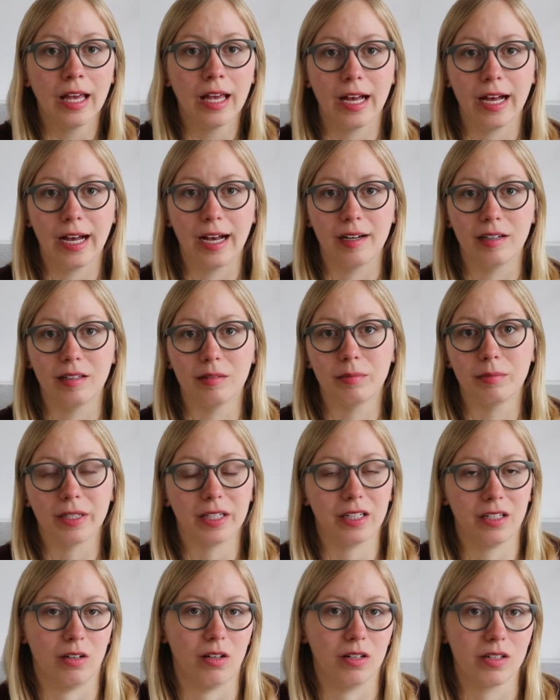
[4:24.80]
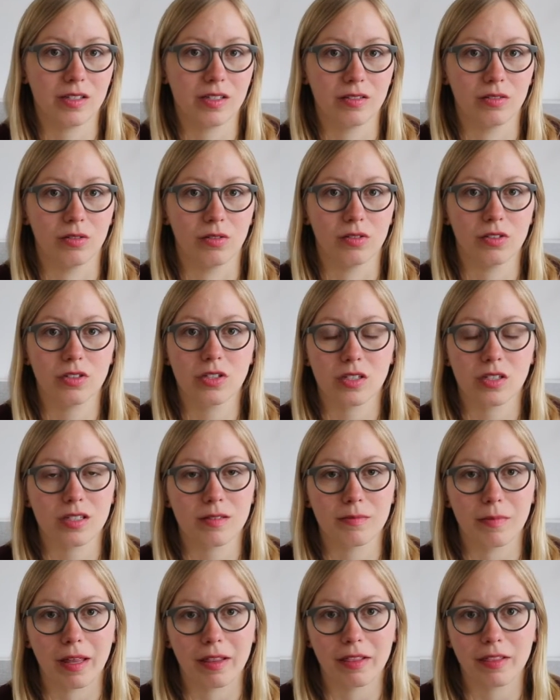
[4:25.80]
But it also
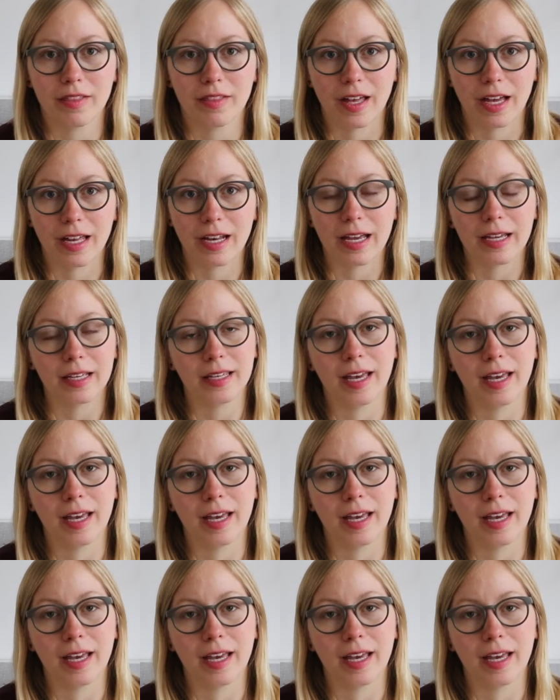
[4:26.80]
just meant that I